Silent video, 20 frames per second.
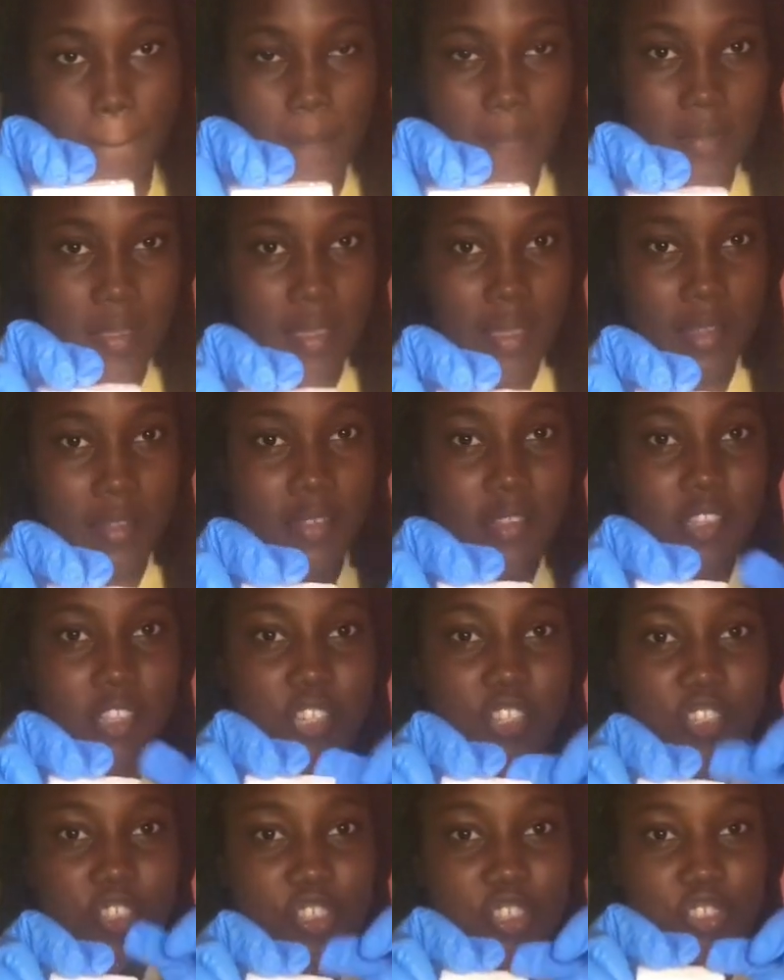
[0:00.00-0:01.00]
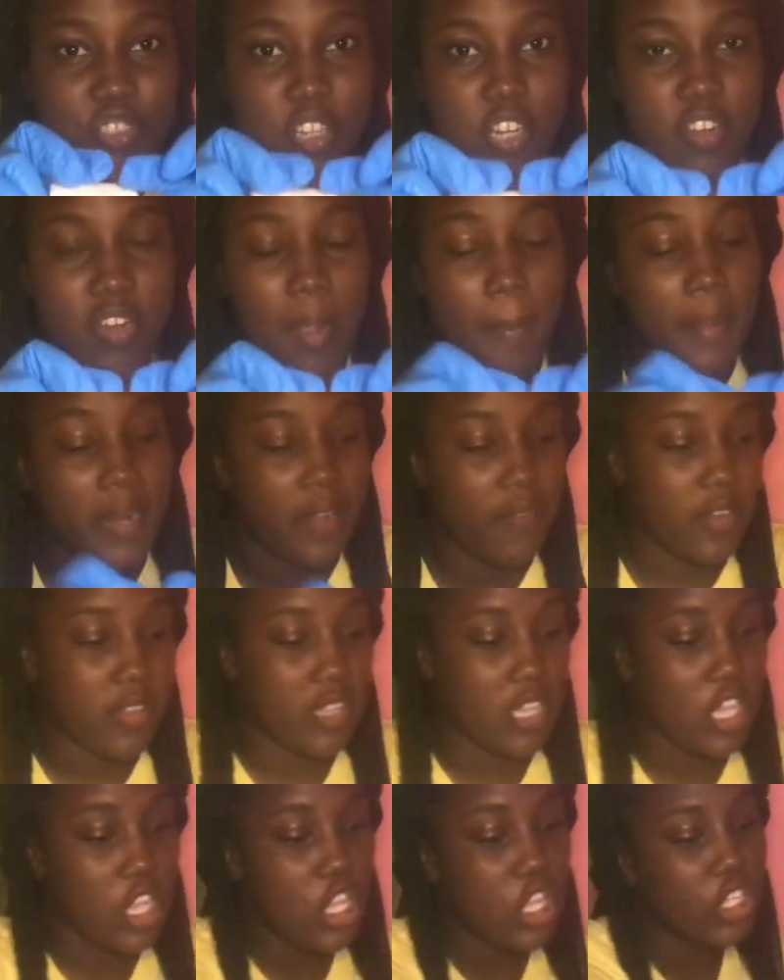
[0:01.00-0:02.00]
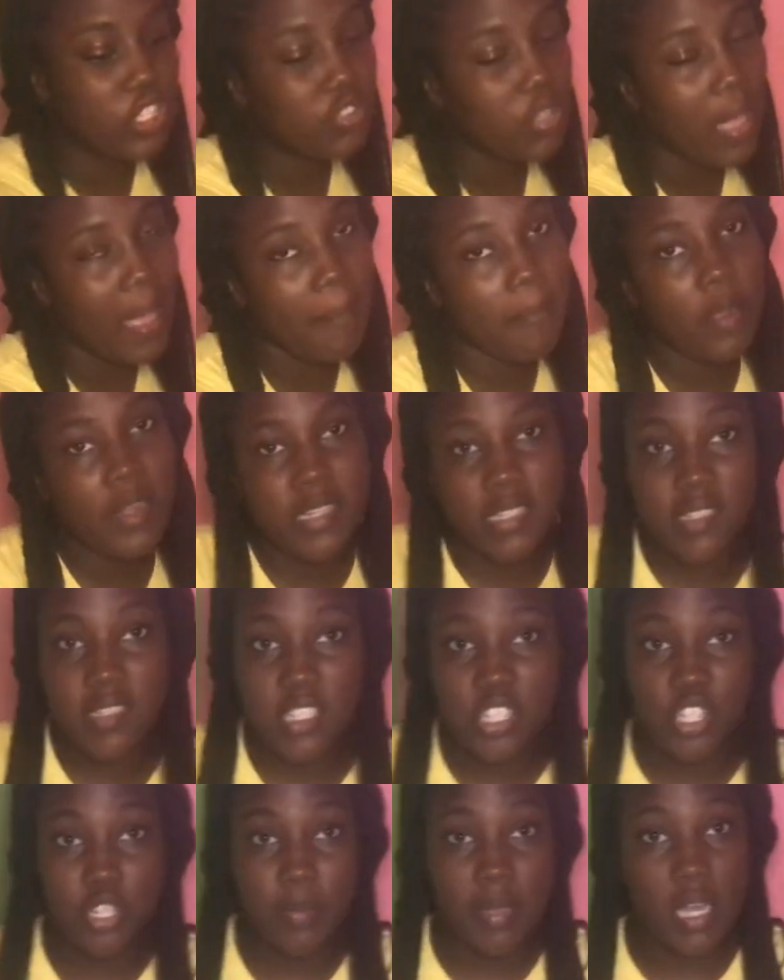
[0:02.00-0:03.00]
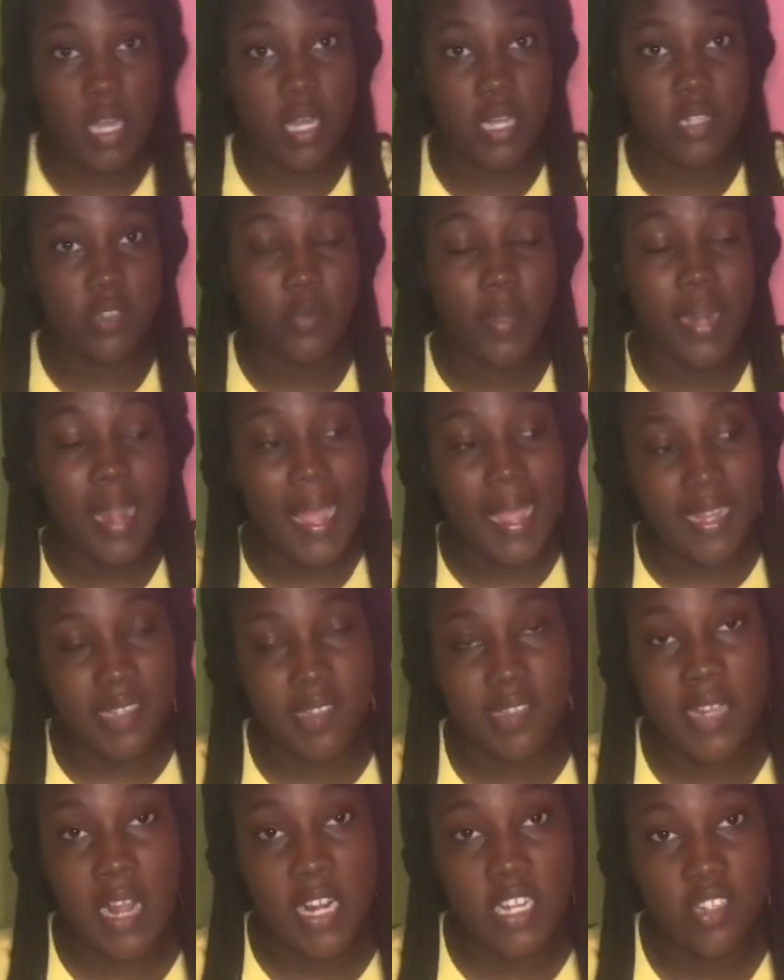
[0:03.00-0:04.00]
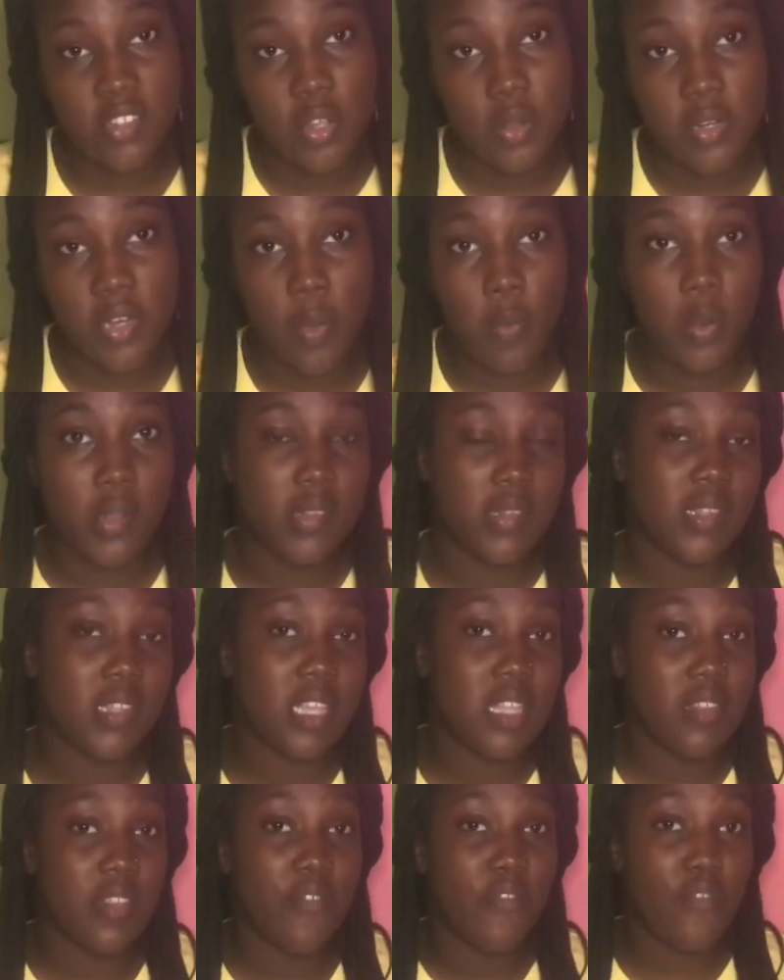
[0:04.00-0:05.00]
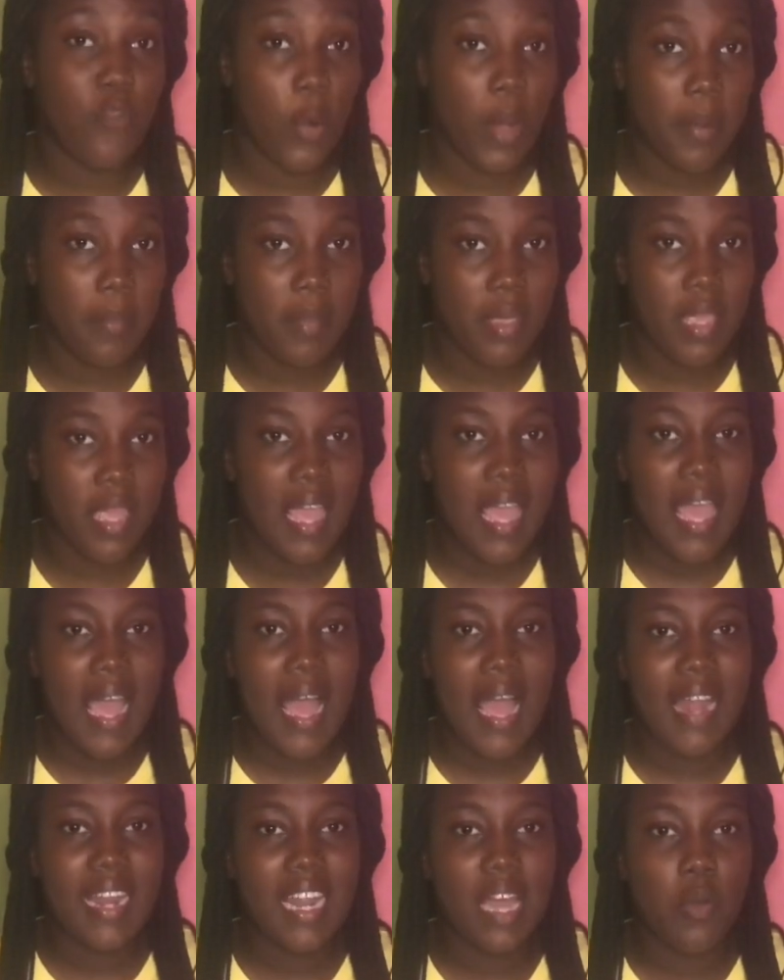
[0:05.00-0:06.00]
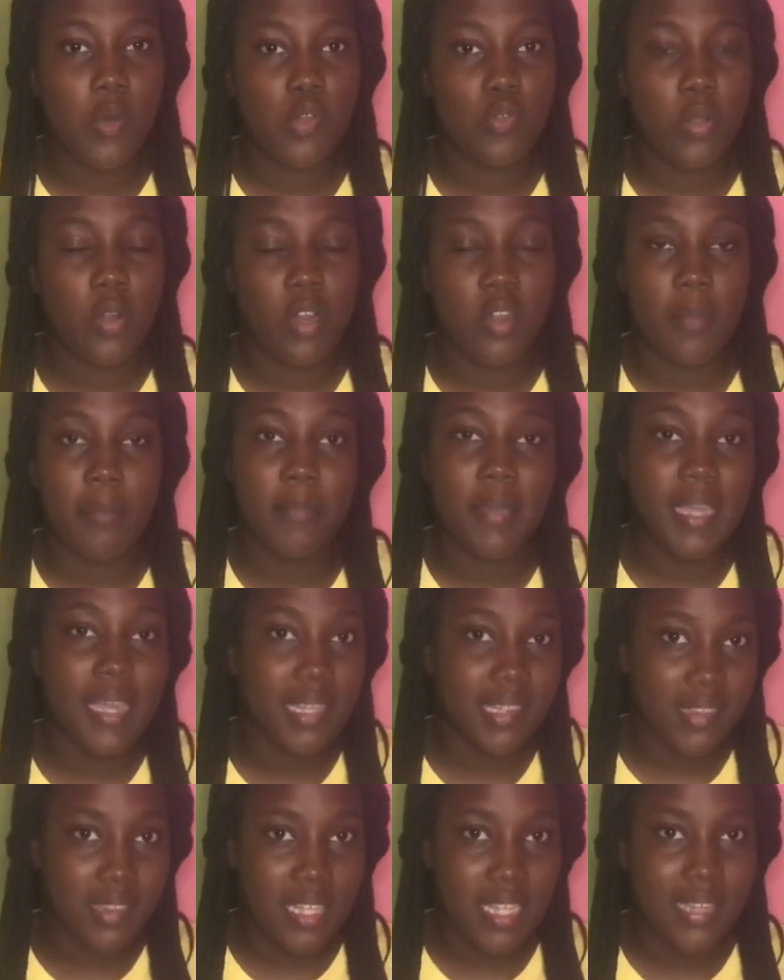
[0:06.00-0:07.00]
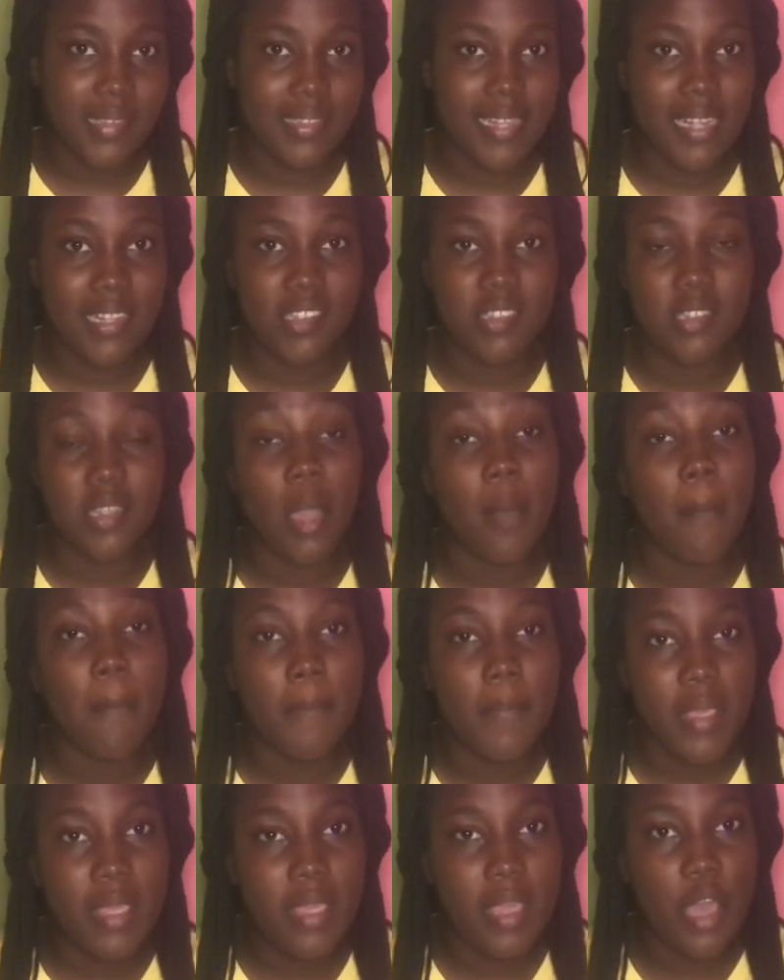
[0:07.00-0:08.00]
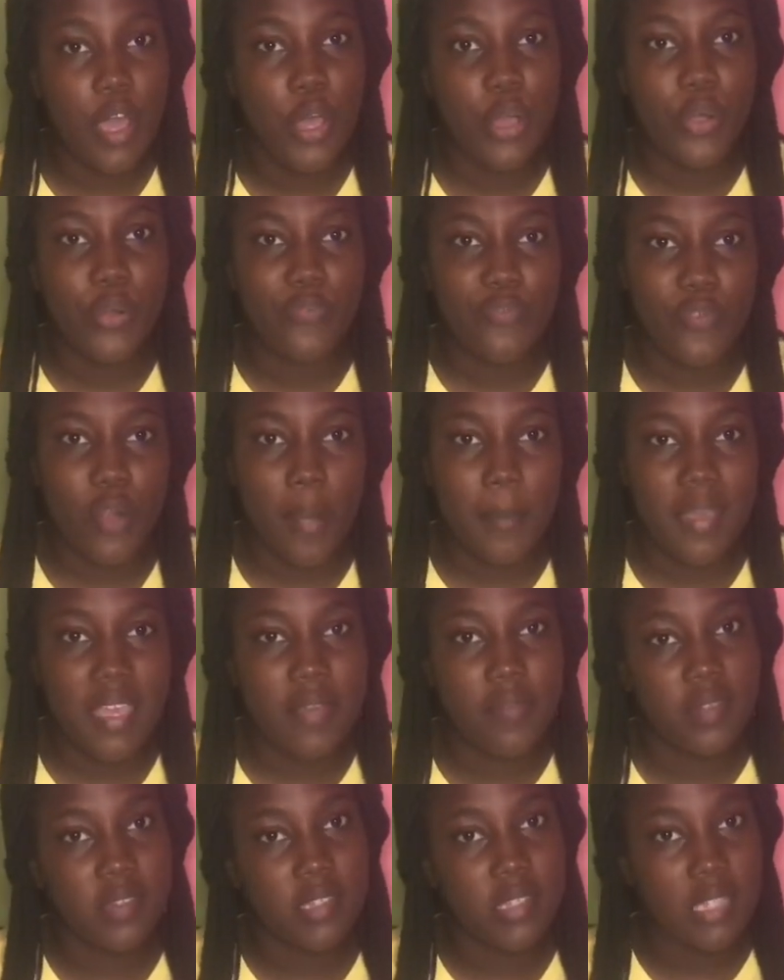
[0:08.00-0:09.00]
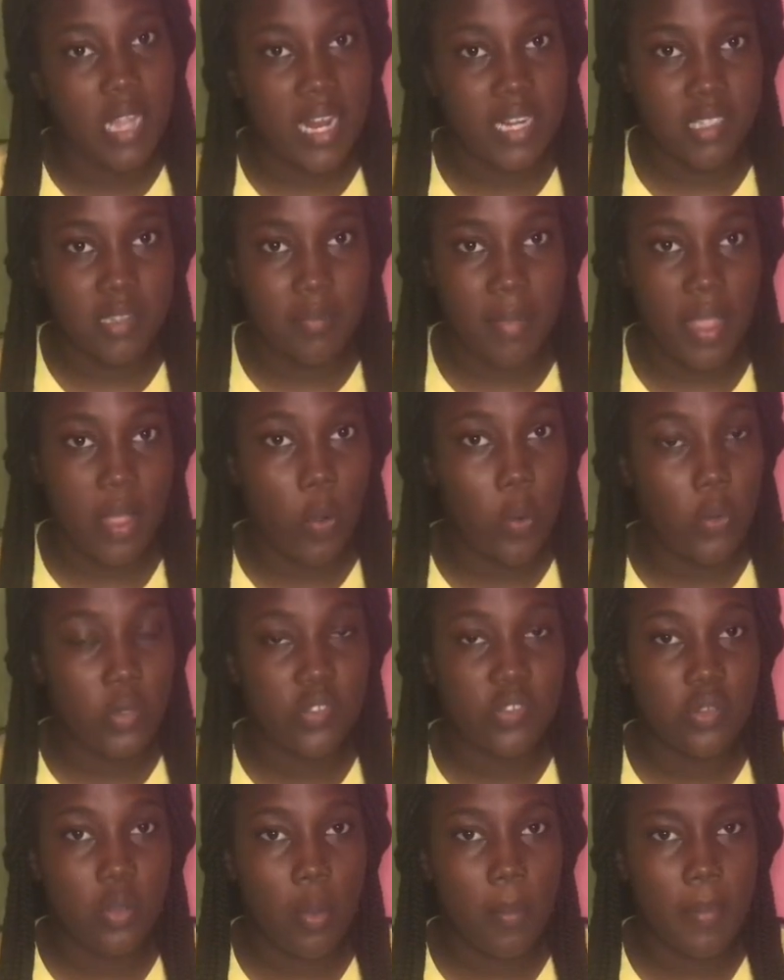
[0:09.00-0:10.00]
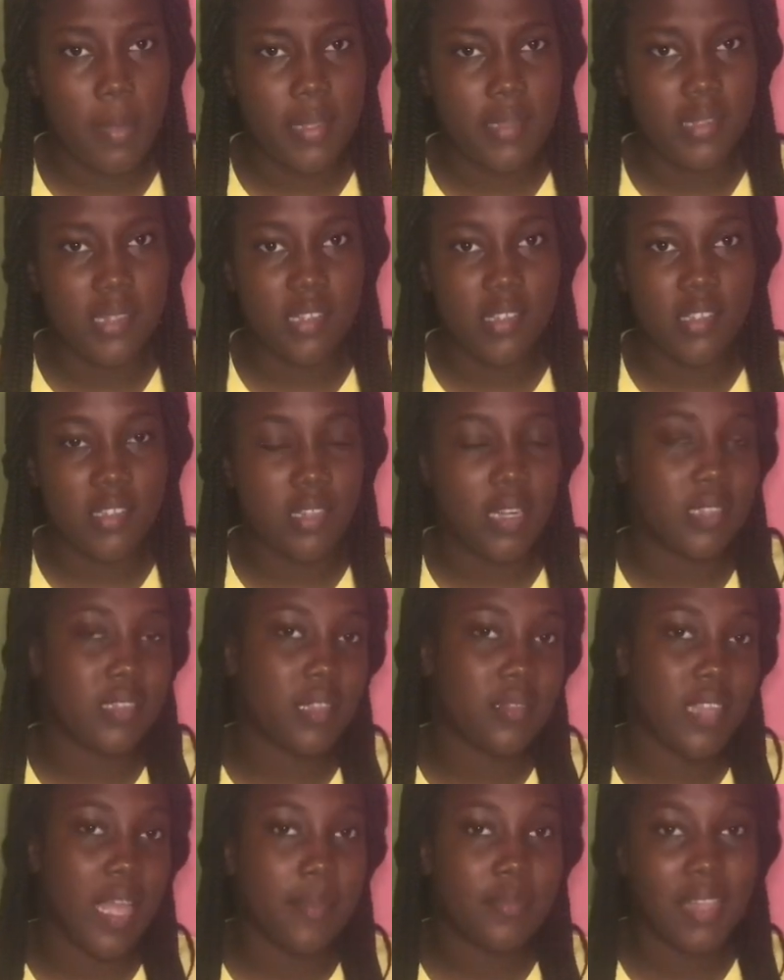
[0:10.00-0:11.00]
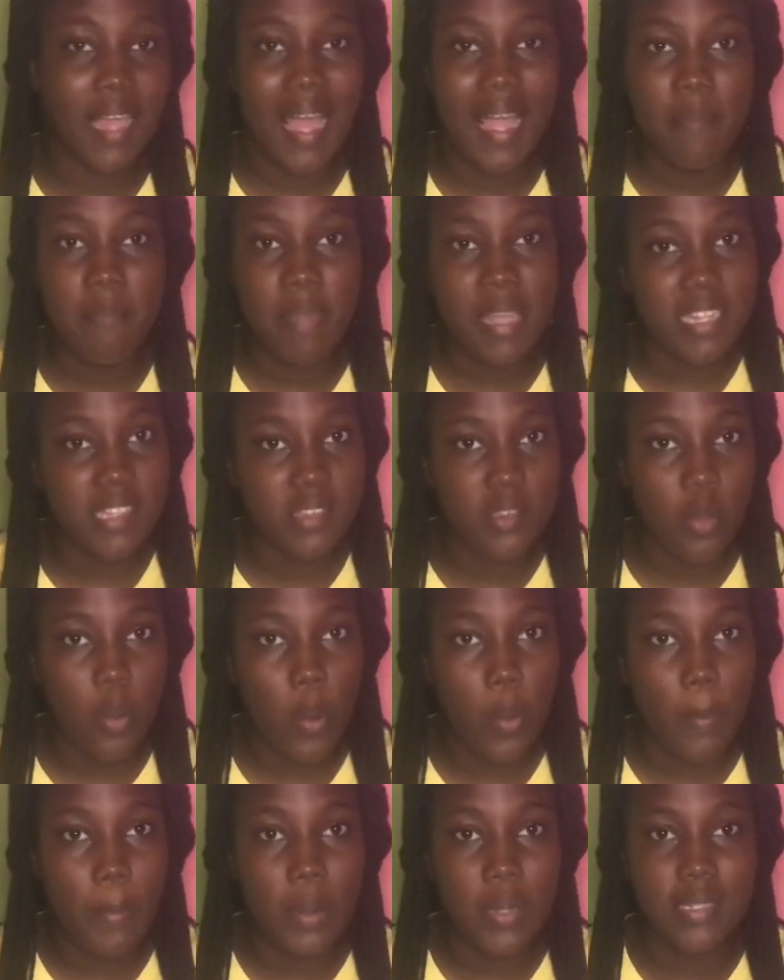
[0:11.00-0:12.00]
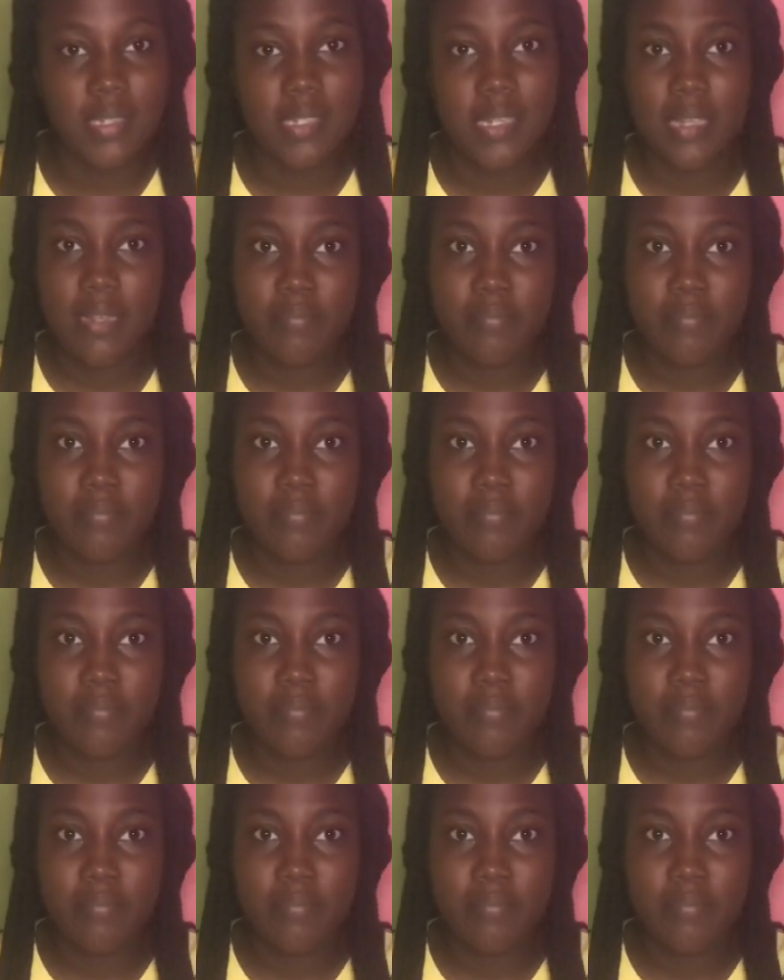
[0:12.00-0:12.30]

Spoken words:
Yeah. Shrink wrap and everything. So I'm going to teach you because when I started out, it wasn't easy for me, and that was one of the biggest things that stopped me from even starting my own soap business, because a lot of times I made soap but